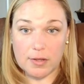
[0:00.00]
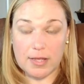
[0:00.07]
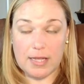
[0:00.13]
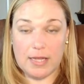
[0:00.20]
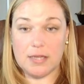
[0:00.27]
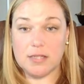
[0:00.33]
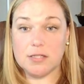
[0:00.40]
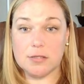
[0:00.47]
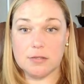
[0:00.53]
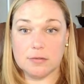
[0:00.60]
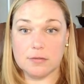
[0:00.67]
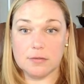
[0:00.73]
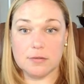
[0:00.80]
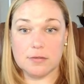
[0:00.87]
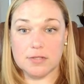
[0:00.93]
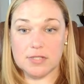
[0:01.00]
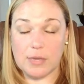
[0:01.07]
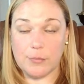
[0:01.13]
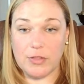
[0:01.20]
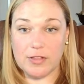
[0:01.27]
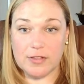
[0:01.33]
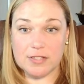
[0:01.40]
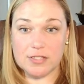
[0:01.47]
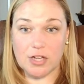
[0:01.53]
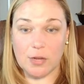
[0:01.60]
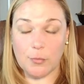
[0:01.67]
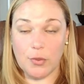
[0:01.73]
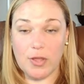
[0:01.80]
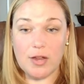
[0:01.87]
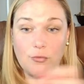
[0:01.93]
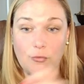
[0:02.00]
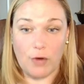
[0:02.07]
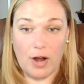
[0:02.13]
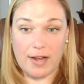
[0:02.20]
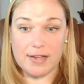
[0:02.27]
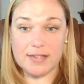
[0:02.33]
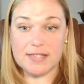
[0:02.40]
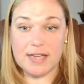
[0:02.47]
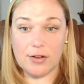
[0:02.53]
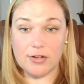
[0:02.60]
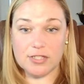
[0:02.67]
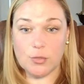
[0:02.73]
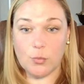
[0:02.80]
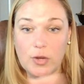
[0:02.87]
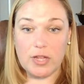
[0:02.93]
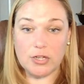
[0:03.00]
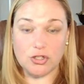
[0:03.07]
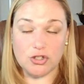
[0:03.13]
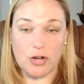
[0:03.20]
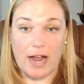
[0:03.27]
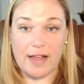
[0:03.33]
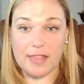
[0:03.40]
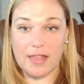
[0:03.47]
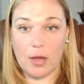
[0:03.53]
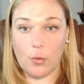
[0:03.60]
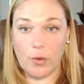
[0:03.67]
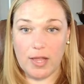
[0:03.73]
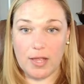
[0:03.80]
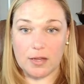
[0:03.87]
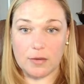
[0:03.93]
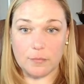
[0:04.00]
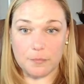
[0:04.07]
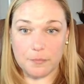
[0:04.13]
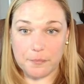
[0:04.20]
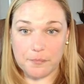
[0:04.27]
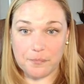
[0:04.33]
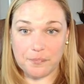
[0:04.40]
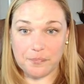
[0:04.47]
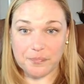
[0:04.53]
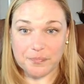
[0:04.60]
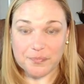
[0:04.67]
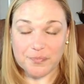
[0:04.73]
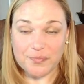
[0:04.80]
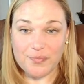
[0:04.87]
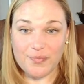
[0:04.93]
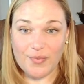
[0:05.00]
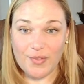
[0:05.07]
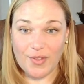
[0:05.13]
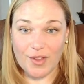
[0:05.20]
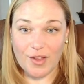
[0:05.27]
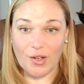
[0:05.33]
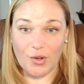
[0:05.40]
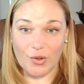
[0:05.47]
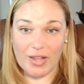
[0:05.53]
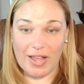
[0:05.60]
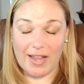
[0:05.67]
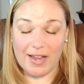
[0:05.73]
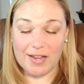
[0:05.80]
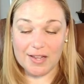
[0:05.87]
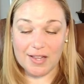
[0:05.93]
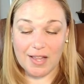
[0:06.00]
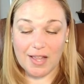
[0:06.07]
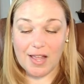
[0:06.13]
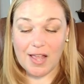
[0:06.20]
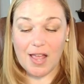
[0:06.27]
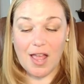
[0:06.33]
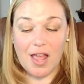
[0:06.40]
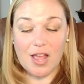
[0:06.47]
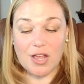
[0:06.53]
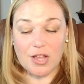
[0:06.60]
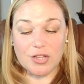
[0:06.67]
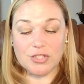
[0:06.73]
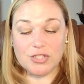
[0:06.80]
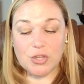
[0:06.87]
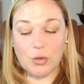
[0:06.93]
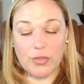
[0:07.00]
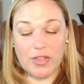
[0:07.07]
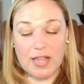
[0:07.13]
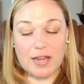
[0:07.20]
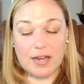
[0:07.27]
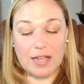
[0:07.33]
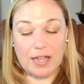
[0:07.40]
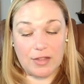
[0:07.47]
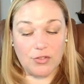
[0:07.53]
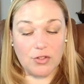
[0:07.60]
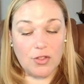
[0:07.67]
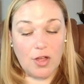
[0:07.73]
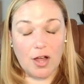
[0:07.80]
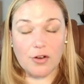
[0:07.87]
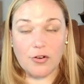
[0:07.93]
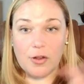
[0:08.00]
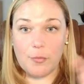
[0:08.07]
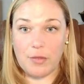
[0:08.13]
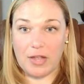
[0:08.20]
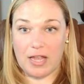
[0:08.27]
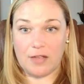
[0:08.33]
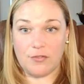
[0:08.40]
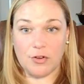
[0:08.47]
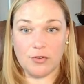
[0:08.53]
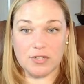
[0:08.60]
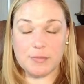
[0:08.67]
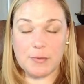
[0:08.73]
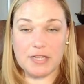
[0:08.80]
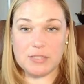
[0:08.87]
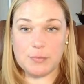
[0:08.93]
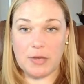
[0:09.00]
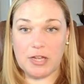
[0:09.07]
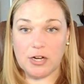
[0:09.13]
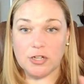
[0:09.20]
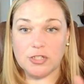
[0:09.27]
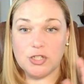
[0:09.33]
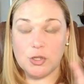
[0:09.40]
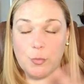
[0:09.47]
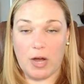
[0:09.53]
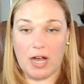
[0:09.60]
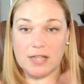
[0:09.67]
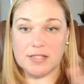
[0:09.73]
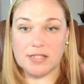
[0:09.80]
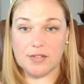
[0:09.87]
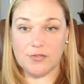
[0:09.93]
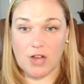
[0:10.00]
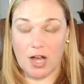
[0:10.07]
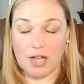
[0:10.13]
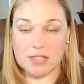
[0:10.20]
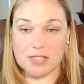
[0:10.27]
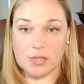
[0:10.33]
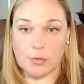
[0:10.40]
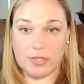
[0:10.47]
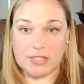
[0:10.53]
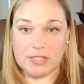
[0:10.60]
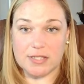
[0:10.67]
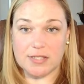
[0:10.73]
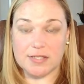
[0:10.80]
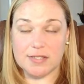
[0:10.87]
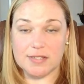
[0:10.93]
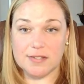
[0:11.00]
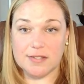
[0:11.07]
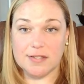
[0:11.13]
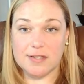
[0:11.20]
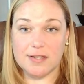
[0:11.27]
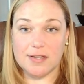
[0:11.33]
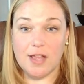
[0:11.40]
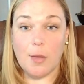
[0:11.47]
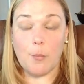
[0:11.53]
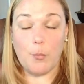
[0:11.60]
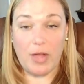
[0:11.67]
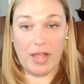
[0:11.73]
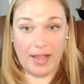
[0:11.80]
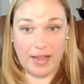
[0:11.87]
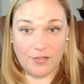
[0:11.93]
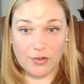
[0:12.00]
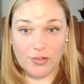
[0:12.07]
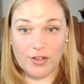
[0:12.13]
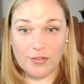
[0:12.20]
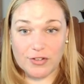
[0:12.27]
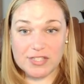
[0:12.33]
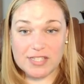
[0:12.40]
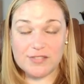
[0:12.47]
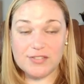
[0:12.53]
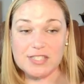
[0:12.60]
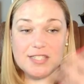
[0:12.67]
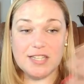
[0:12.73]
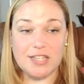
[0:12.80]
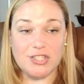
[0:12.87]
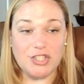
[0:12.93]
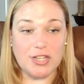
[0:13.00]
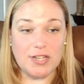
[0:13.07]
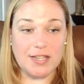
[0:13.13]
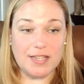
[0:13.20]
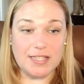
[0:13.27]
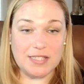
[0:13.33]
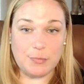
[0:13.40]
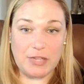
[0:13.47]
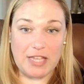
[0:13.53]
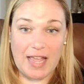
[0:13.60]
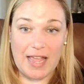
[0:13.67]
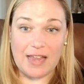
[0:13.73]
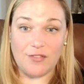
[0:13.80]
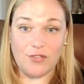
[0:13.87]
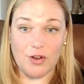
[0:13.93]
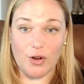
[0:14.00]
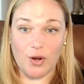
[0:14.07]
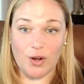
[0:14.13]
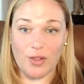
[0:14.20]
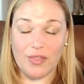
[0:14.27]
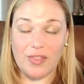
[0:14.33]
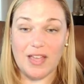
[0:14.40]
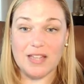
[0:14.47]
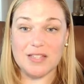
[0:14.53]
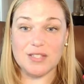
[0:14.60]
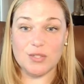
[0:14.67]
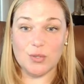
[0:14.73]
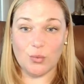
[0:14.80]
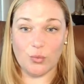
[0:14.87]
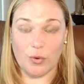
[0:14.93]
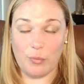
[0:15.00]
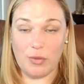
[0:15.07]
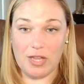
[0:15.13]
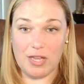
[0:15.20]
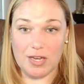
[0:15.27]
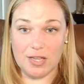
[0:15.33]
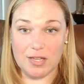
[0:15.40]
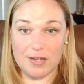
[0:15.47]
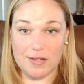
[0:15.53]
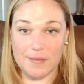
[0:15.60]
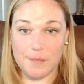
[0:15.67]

eat something that's on plan. Write it down as a win. Track that win. Okay. So, then in the long run, behavior responds better to positive consequences. Behavior that receives attention is behavior that's repeated.